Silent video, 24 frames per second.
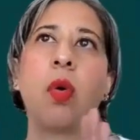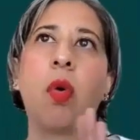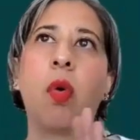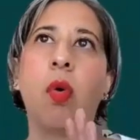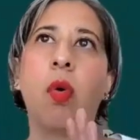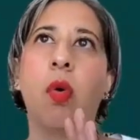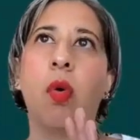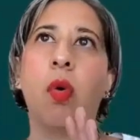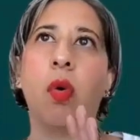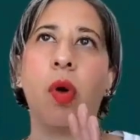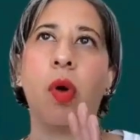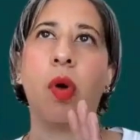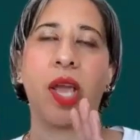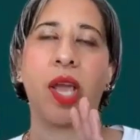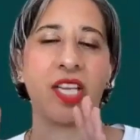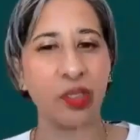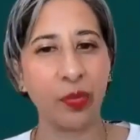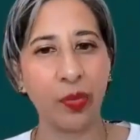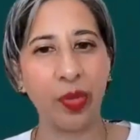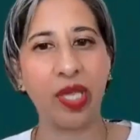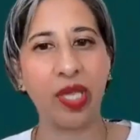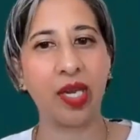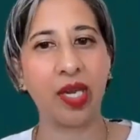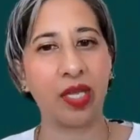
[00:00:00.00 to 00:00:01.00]
or
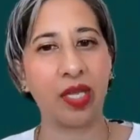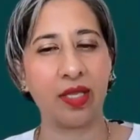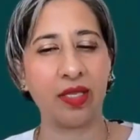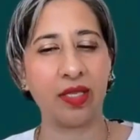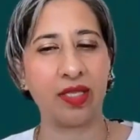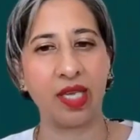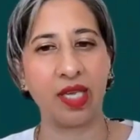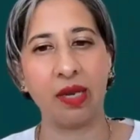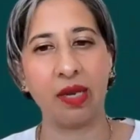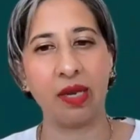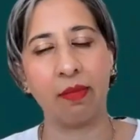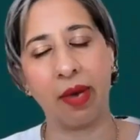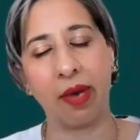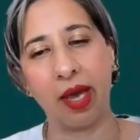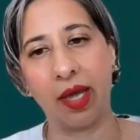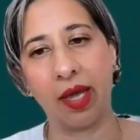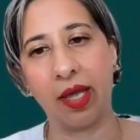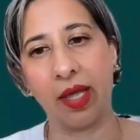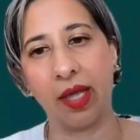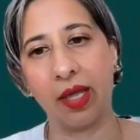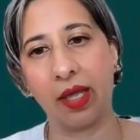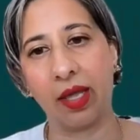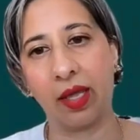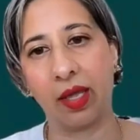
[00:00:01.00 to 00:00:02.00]
experience in
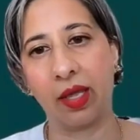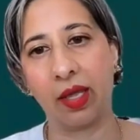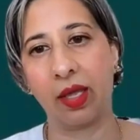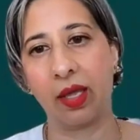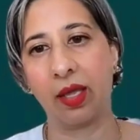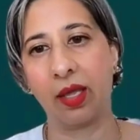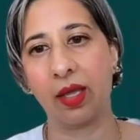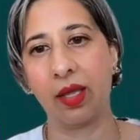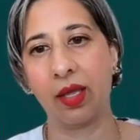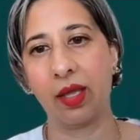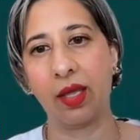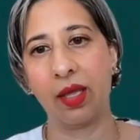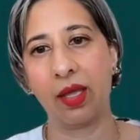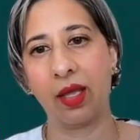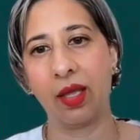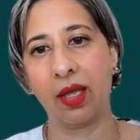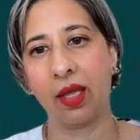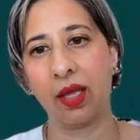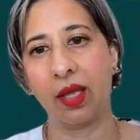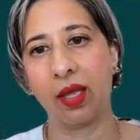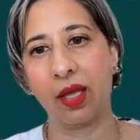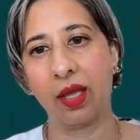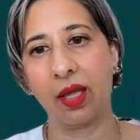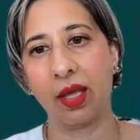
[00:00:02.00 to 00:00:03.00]
my
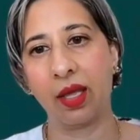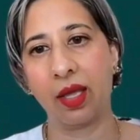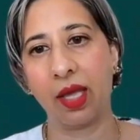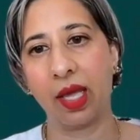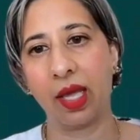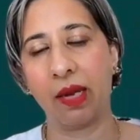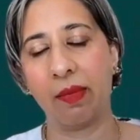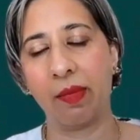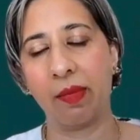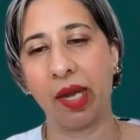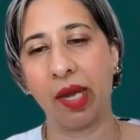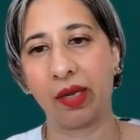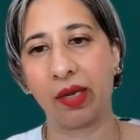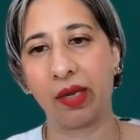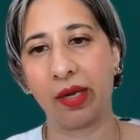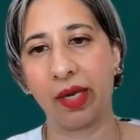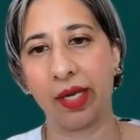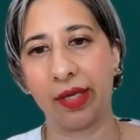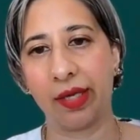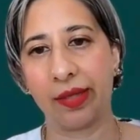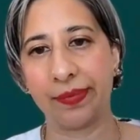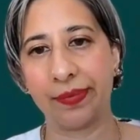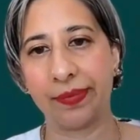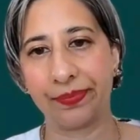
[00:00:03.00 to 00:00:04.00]

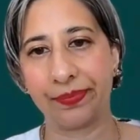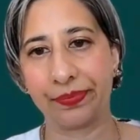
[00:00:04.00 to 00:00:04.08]
career?